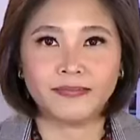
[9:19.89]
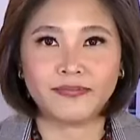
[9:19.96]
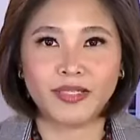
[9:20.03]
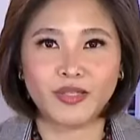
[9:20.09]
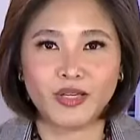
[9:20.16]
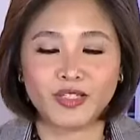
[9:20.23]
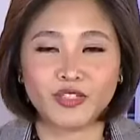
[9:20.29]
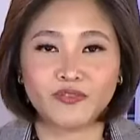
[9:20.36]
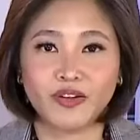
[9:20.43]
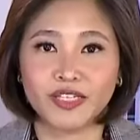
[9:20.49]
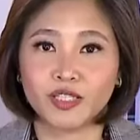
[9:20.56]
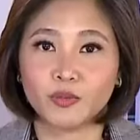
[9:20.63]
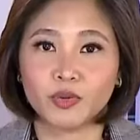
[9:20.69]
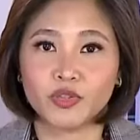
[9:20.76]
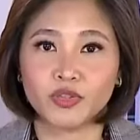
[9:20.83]
Now let's find
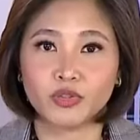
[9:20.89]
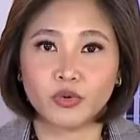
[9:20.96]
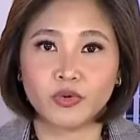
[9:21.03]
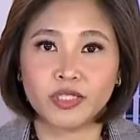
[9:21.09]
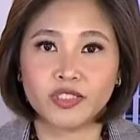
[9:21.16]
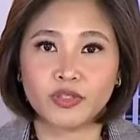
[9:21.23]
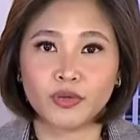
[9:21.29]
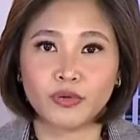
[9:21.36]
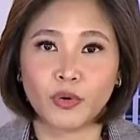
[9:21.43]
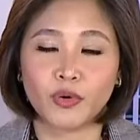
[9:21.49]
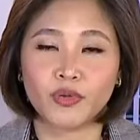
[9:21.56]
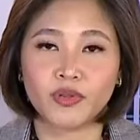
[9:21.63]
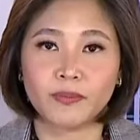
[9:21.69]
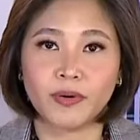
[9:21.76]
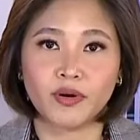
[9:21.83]
out what stories our
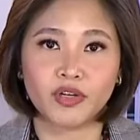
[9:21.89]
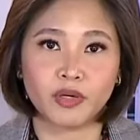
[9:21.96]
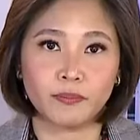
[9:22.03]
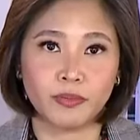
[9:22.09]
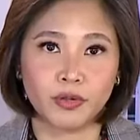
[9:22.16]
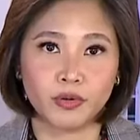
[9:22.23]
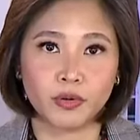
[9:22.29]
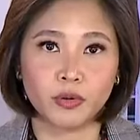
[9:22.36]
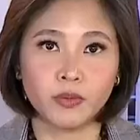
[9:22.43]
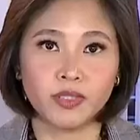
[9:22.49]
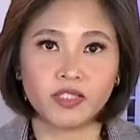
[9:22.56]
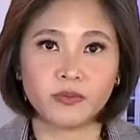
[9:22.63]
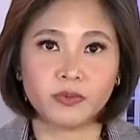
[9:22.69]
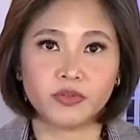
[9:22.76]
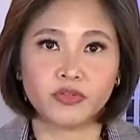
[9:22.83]
North America Bureau
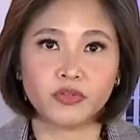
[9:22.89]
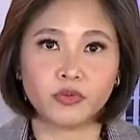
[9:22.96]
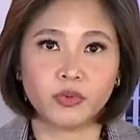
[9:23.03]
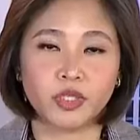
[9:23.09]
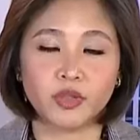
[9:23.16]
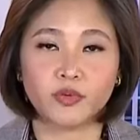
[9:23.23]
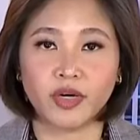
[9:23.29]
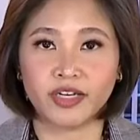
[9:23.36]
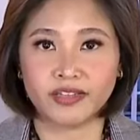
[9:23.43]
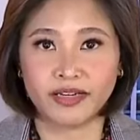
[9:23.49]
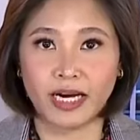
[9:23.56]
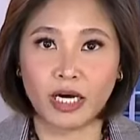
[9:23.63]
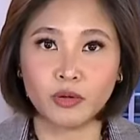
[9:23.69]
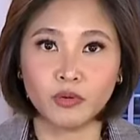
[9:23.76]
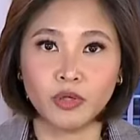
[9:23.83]
is pursuing right
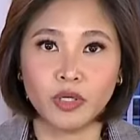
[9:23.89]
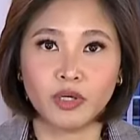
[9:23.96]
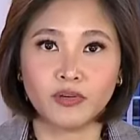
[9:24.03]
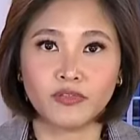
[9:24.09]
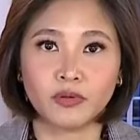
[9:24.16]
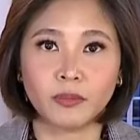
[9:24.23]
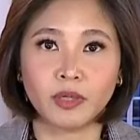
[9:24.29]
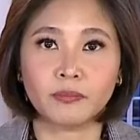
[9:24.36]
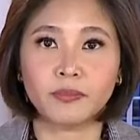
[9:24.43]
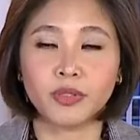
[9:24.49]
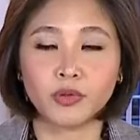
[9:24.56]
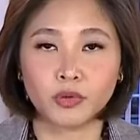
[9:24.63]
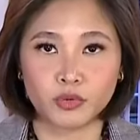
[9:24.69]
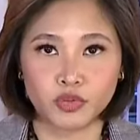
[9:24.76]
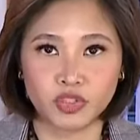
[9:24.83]
now from our
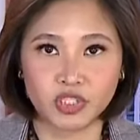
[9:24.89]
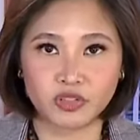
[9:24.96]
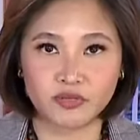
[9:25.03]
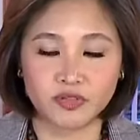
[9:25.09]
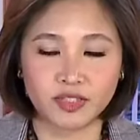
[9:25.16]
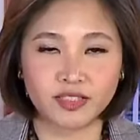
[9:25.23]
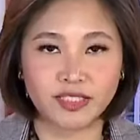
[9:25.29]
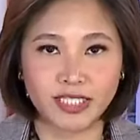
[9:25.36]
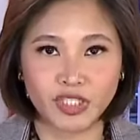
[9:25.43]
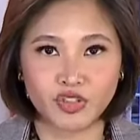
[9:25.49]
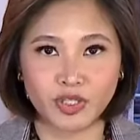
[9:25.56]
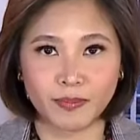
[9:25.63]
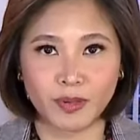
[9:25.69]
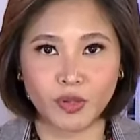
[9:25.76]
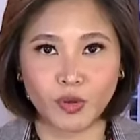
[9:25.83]
Bureau Chief, T.J.
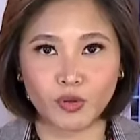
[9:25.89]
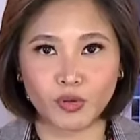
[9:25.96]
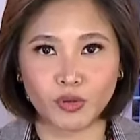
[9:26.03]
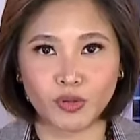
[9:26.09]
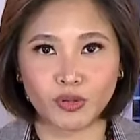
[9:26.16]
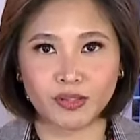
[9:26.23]
Manotok.